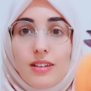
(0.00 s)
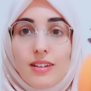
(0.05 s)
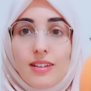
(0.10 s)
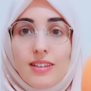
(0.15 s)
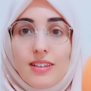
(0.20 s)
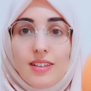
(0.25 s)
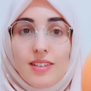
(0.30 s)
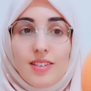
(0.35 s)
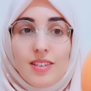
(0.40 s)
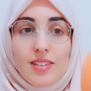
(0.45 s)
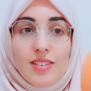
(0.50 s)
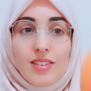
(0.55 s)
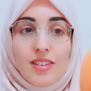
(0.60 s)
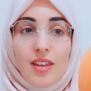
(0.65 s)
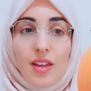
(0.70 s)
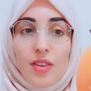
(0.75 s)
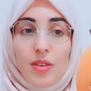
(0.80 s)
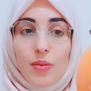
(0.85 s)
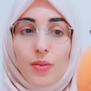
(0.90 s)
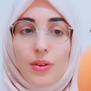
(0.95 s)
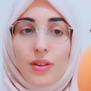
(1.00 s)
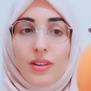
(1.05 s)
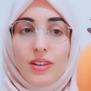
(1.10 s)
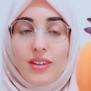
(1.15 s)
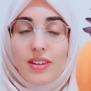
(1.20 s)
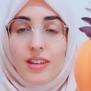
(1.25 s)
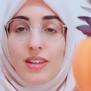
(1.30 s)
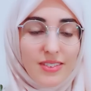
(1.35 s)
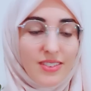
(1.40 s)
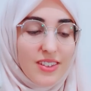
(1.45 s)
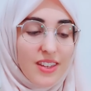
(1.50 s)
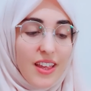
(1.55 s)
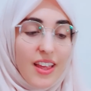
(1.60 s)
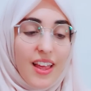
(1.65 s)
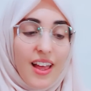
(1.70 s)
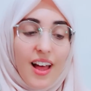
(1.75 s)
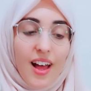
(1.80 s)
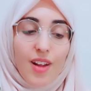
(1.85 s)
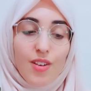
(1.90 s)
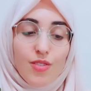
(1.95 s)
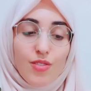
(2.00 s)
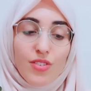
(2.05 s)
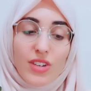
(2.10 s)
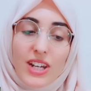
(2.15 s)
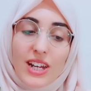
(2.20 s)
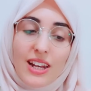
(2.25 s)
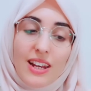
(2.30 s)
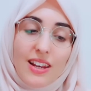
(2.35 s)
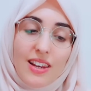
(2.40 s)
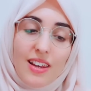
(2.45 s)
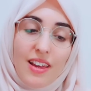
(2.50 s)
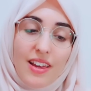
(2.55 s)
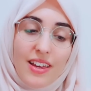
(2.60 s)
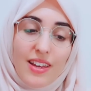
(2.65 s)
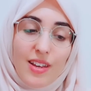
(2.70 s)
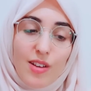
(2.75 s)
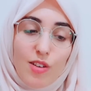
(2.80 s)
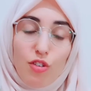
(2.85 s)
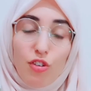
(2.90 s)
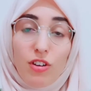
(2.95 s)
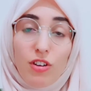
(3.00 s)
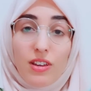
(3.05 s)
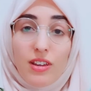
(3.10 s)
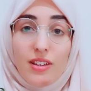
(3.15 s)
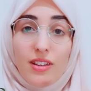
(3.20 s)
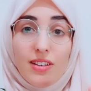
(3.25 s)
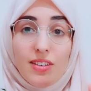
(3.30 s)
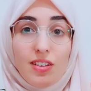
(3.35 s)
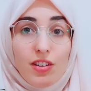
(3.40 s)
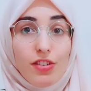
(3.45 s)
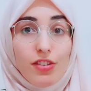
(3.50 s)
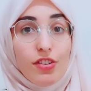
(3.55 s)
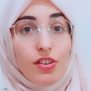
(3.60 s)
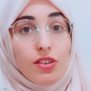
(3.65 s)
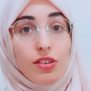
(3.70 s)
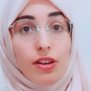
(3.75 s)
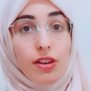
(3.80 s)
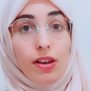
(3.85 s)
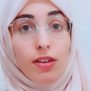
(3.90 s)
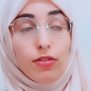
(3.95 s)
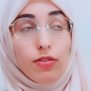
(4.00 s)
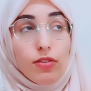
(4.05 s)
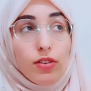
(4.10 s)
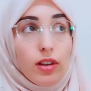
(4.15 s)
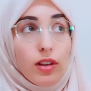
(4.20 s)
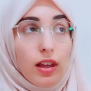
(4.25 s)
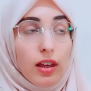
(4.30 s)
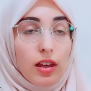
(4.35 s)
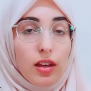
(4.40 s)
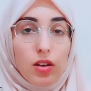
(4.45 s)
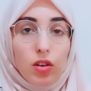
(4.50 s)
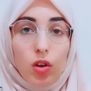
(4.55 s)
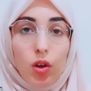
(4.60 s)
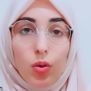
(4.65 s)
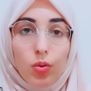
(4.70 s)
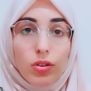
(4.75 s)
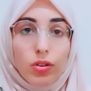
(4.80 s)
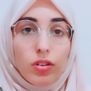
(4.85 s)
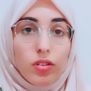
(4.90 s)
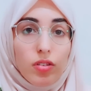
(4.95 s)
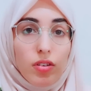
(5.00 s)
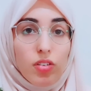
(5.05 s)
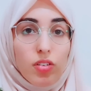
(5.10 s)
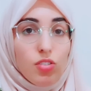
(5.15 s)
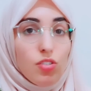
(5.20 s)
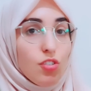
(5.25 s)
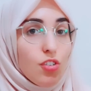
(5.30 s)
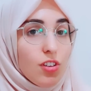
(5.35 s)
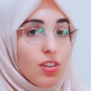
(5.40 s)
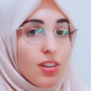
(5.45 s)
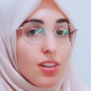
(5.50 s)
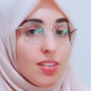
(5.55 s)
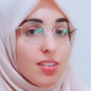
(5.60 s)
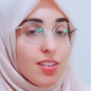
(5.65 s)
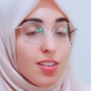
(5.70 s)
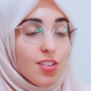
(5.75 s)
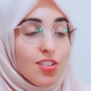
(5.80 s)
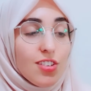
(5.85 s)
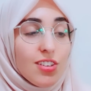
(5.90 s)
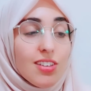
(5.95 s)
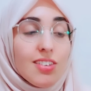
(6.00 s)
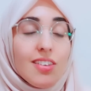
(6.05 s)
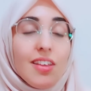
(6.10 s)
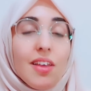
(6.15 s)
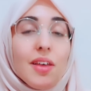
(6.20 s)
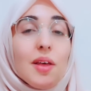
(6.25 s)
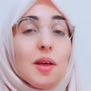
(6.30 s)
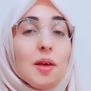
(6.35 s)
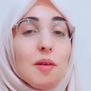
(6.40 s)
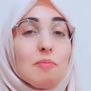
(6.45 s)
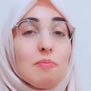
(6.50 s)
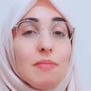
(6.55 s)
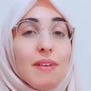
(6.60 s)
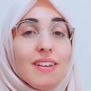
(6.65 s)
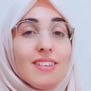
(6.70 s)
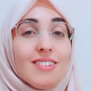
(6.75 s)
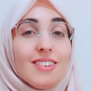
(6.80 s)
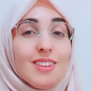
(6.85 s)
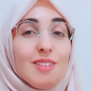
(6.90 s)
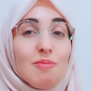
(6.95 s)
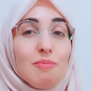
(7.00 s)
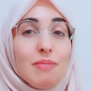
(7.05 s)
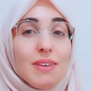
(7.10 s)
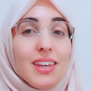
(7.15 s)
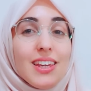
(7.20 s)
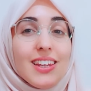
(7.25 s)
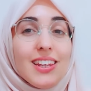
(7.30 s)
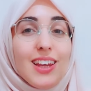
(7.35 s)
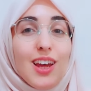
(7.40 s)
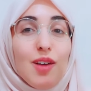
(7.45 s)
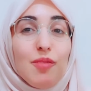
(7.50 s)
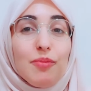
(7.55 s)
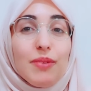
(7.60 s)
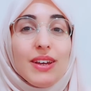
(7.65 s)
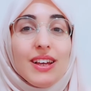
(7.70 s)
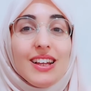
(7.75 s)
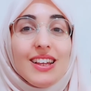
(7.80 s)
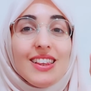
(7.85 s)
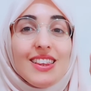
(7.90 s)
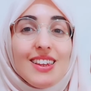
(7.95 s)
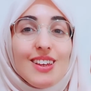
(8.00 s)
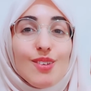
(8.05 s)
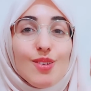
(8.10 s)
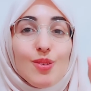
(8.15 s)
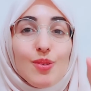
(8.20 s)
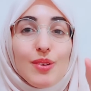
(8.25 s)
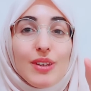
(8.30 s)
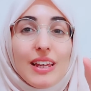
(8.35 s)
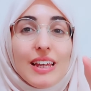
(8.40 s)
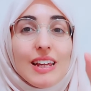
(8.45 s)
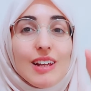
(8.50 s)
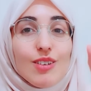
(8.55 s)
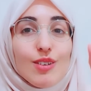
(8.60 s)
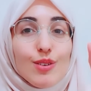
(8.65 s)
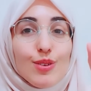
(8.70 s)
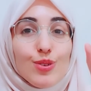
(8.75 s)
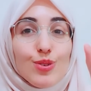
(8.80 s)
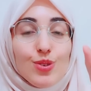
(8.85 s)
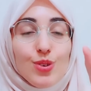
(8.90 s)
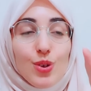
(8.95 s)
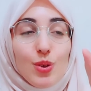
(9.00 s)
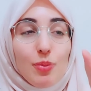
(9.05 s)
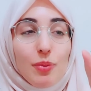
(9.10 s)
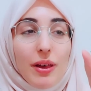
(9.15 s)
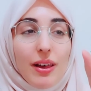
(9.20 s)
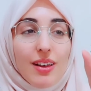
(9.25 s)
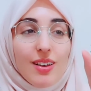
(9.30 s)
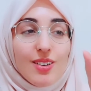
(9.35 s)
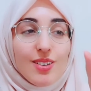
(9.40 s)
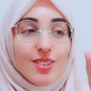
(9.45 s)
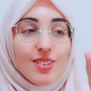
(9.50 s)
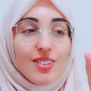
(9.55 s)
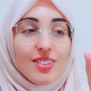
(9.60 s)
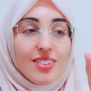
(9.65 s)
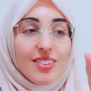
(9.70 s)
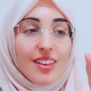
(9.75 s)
This is the other one. I really like trinket dishes, and I feel like no one does trinket dishes better than B&M. This one here is £2.